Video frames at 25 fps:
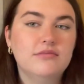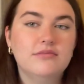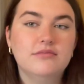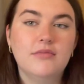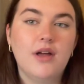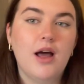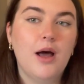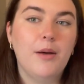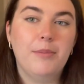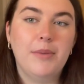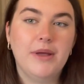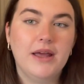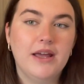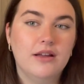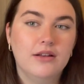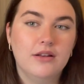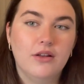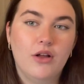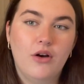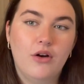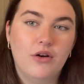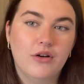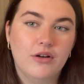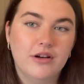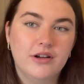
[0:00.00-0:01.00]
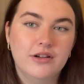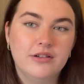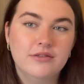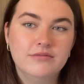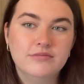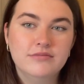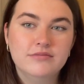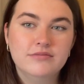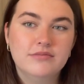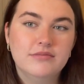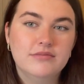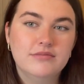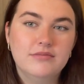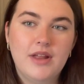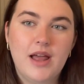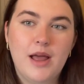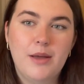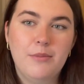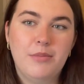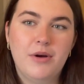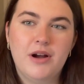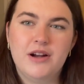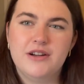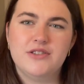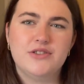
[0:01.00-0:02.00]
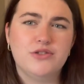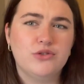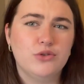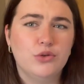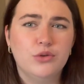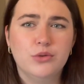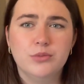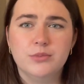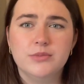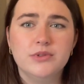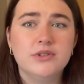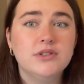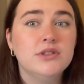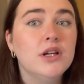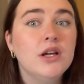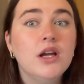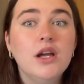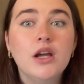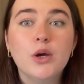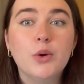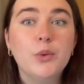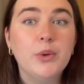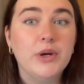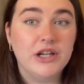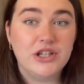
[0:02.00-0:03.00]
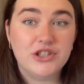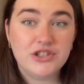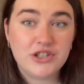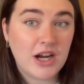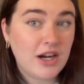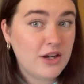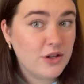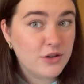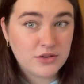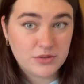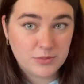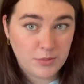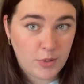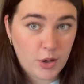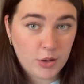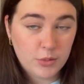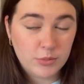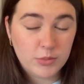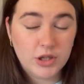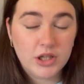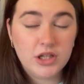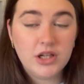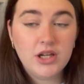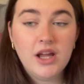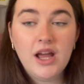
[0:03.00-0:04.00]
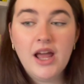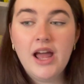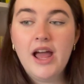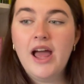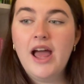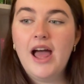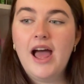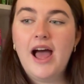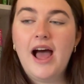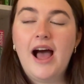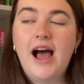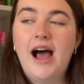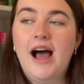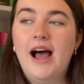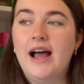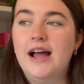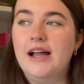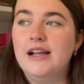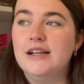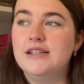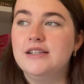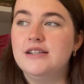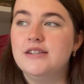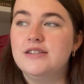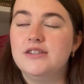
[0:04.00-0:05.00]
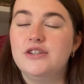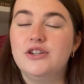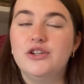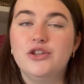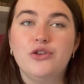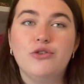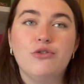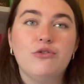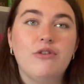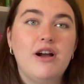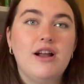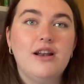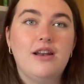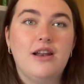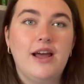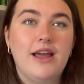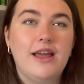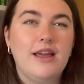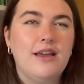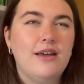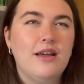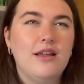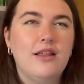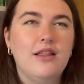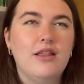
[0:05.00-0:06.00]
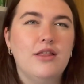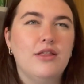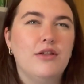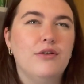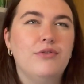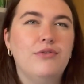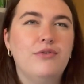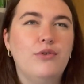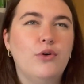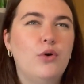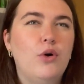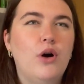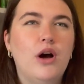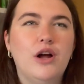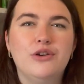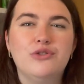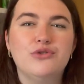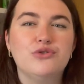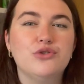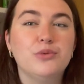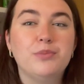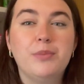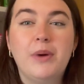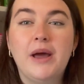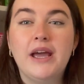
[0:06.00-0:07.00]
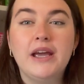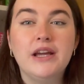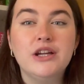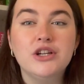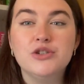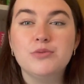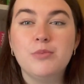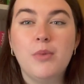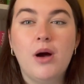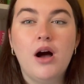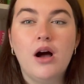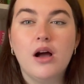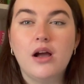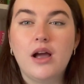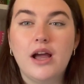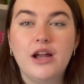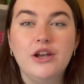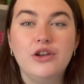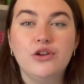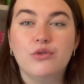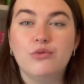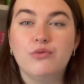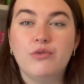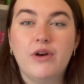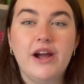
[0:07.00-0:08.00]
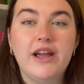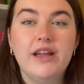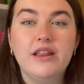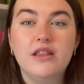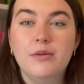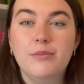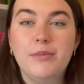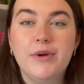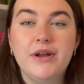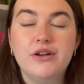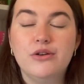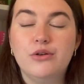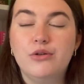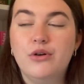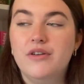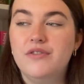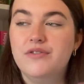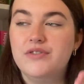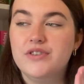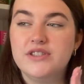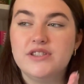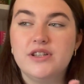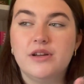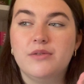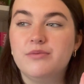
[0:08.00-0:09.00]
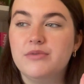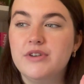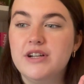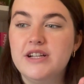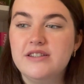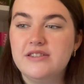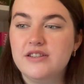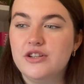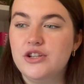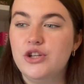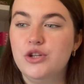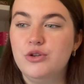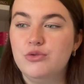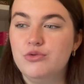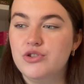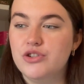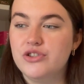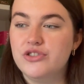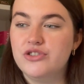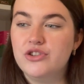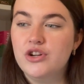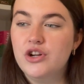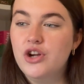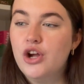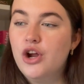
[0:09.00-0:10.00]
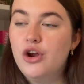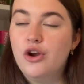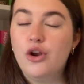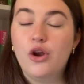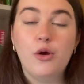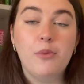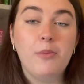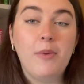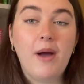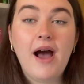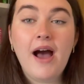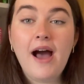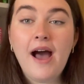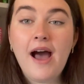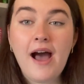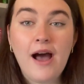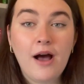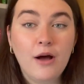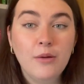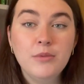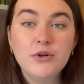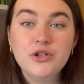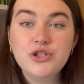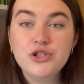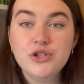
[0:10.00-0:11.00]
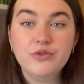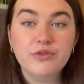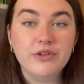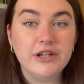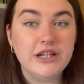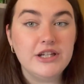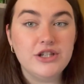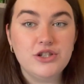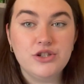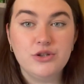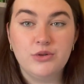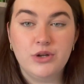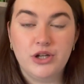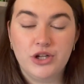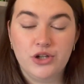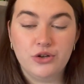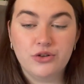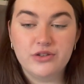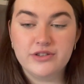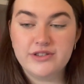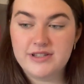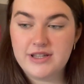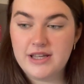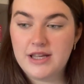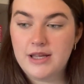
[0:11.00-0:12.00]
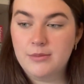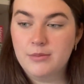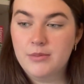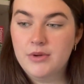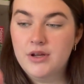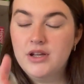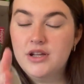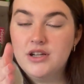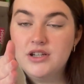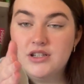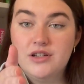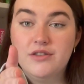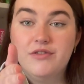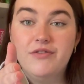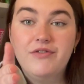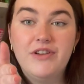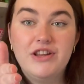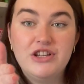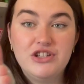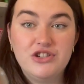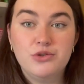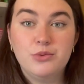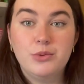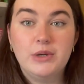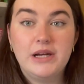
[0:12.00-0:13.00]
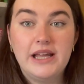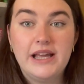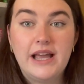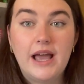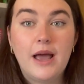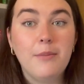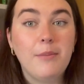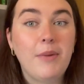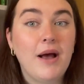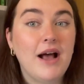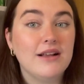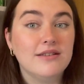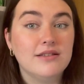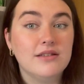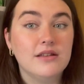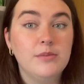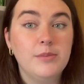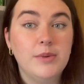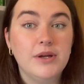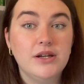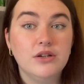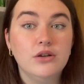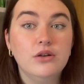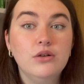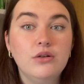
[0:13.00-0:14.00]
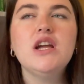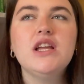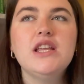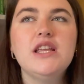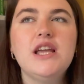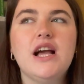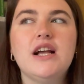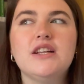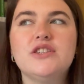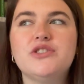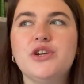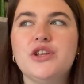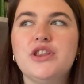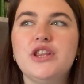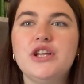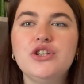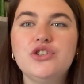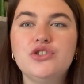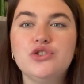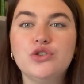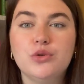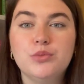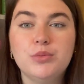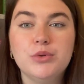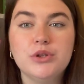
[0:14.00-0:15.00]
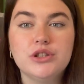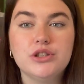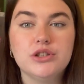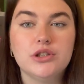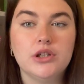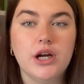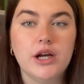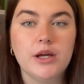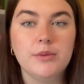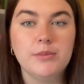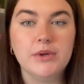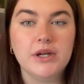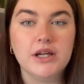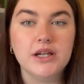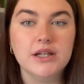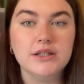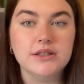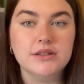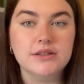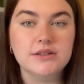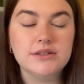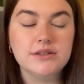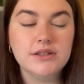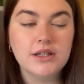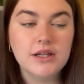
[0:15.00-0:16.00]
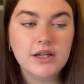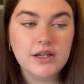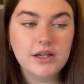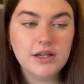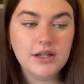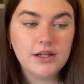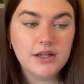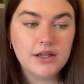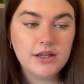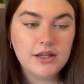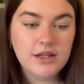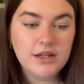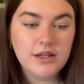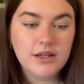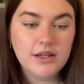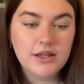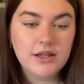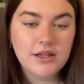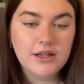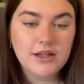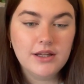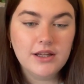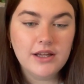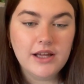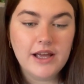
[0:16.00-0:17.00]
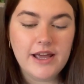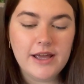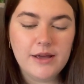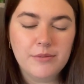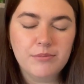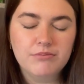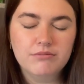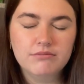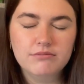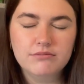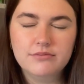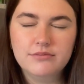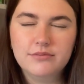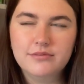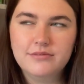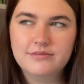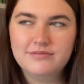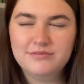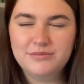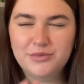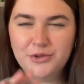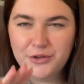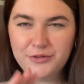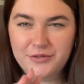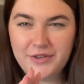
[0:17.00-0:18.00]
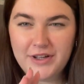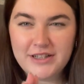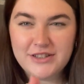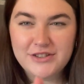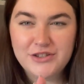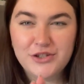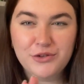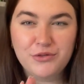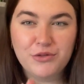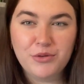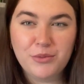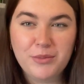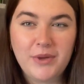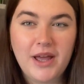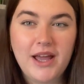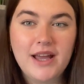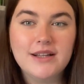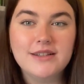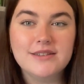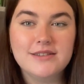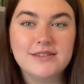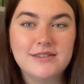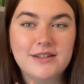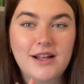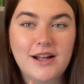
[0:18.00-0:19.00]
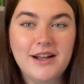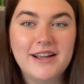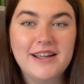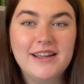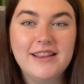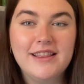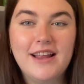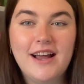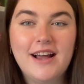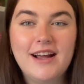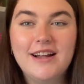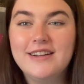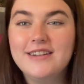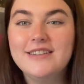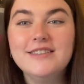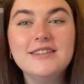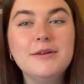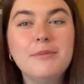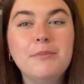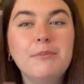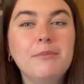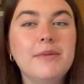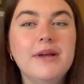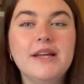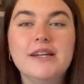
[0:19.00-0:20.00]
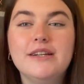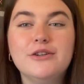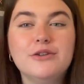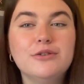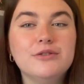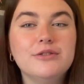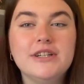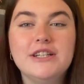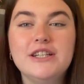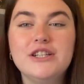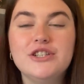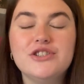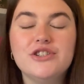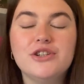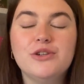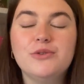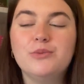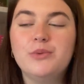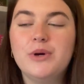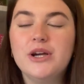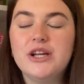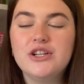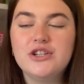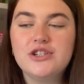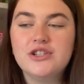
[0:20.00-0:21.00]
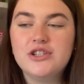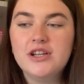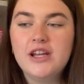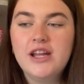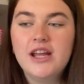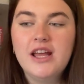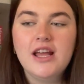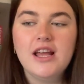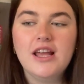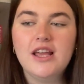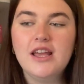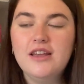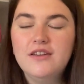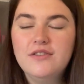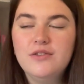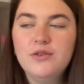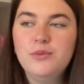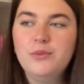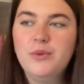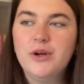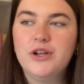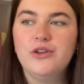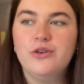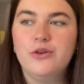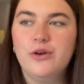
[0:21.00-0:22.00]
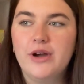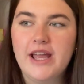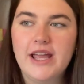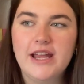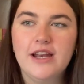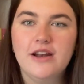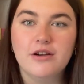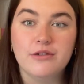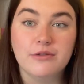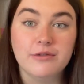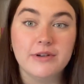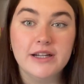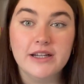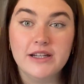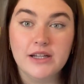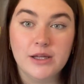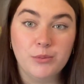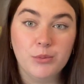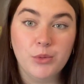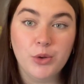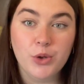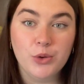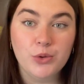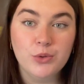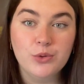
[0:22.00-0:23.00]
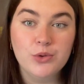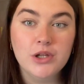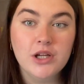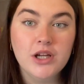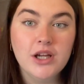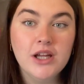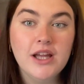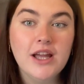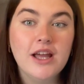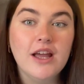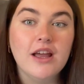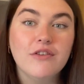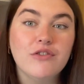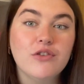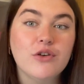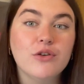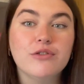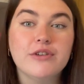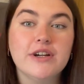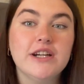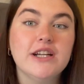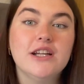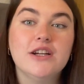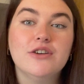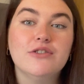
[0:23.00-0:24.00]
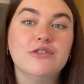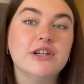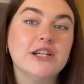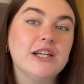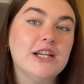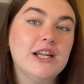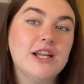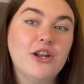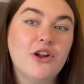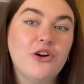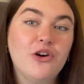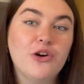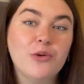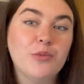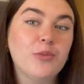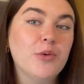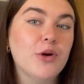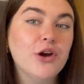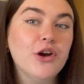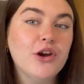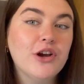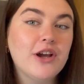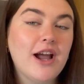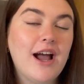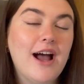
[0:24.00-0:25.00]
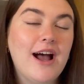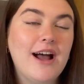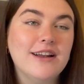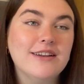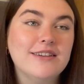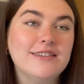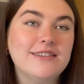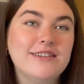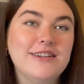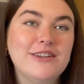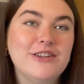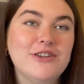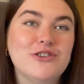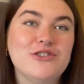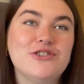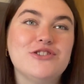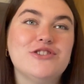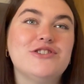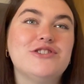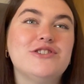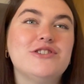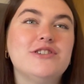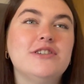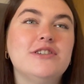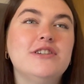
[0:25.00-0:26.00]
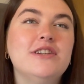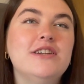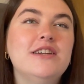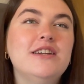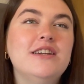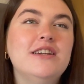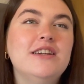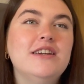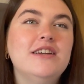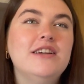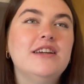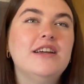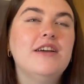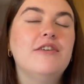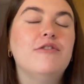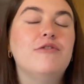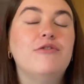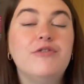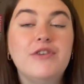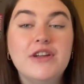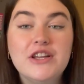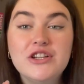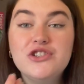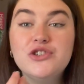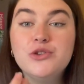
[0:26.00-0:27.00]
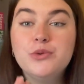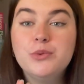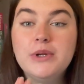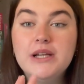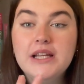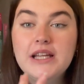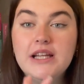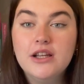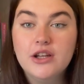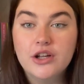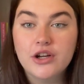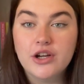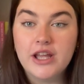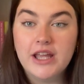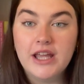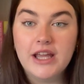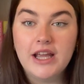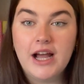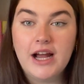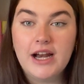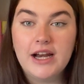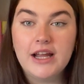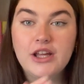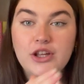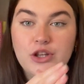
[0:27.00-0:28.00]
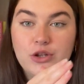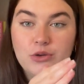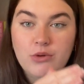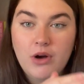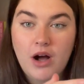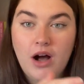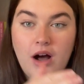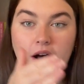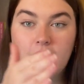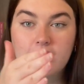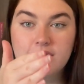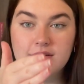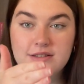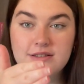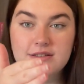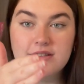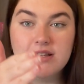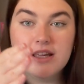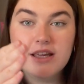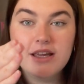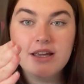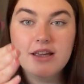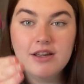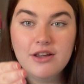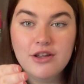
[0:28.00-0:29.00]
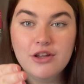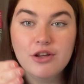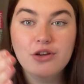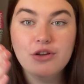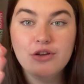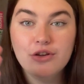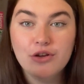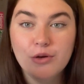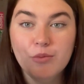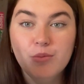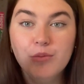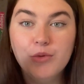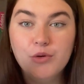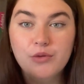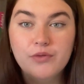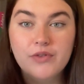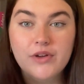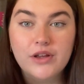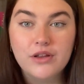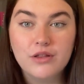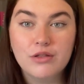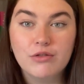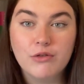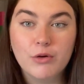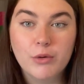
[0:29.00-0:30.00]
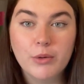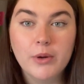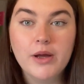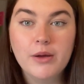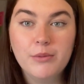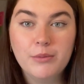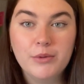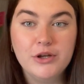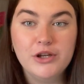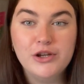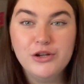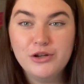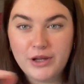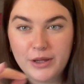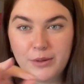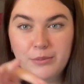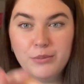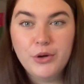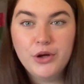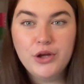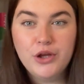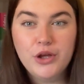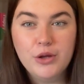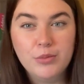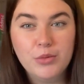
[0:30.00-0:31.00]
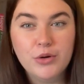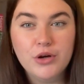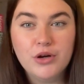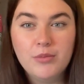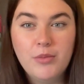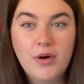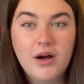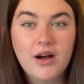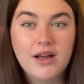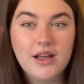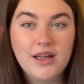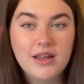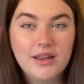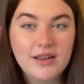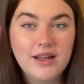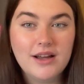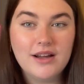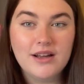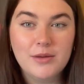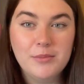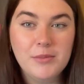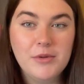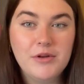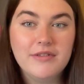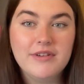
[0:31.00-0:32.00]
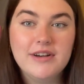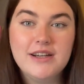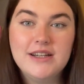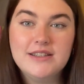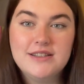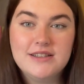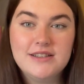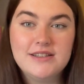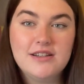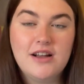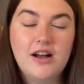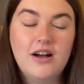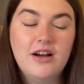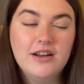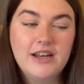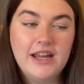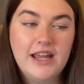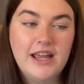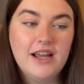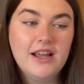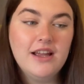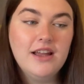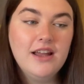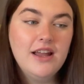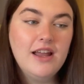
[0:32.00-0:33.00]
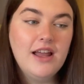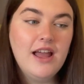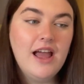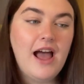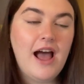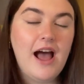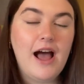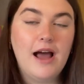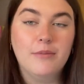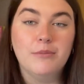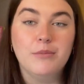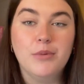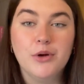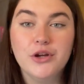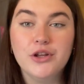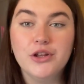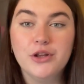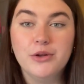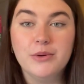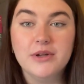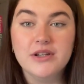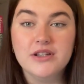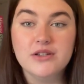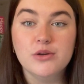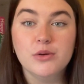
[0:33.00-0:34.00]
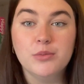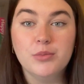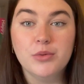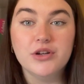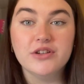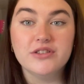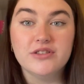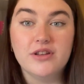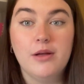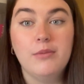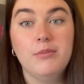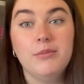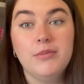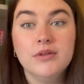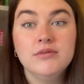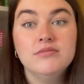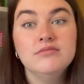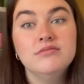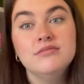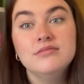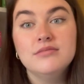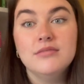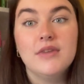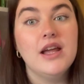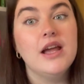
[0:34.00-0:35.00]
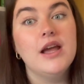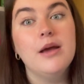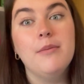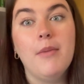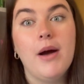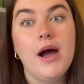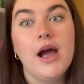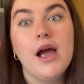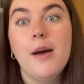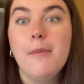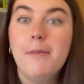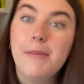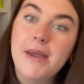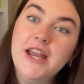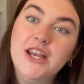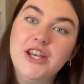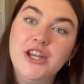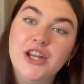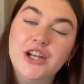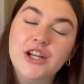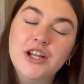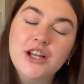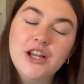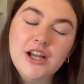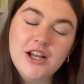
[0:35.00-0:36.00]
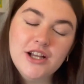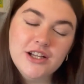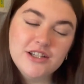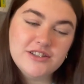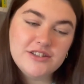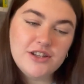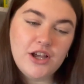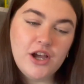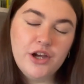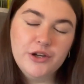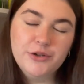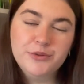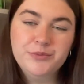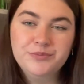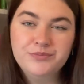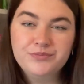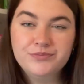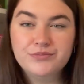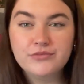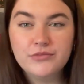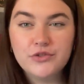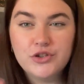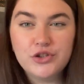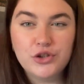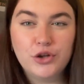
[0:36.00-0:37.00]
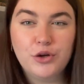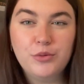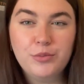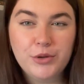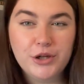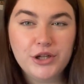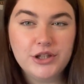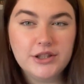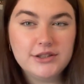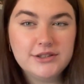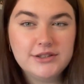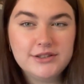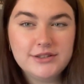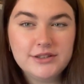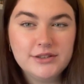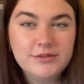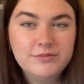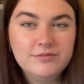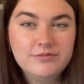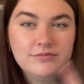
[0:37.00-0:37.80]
a big long Empire Storms, Queen of Shadows moment, and you're at like the 400 page mark and you're right in the middle, and for some reason you just, no matter how much you read, you cannot seem to visually get past the middle. Yeah, so I think short books are great because it prevents you from getting stuck in that middle region, which even when you're in a reading mood, if you're reading a really long book and you're just visually looking at it, you can't see you moving through it when you like put your bookmark in, that can be really disheartening and put you into a book slump, in my opinion. So short books,